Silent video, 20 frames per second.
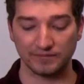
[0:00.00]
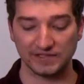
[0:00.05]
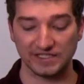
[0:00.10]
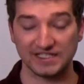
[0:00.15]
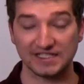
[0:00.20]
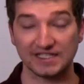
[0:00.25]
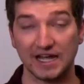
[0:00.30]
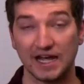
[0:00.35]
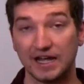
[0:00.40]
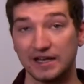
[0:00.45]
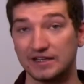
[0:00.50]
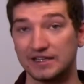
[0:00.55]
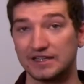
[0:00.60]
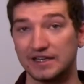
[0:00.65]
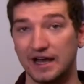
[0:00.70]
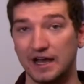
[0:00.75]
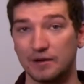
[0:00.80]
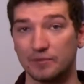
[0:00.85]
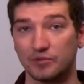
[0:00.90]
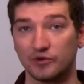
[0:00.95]
design did
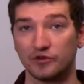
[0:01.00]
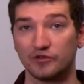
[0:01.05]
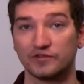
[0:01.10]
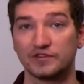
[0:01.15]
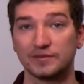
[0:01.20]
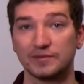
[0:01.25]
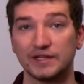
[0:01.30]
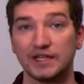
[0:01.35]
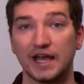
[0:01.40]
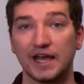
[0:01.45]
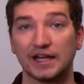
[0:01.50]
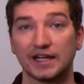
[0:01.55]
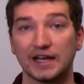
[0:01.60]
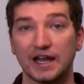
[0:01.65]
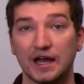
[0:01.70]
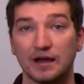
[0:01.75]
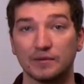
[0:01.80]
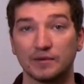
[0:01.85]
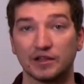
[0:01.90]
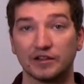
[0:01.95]
not prove to be
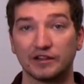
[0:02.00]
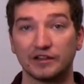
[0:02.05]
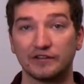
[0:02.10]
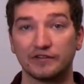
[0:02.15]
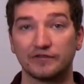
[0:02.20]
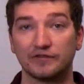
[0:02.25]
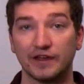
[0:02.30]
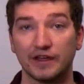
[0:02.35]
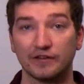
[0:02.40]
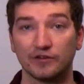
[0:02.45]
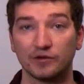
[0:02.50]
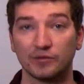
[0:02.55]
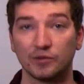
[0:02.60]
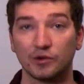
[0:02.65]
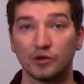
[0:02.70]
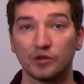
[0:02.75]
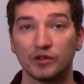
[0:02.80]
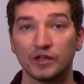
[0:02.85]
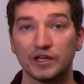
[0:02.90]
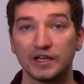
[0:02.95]
economically
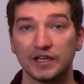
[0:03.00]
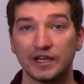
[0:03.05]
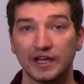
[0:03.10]
favorable.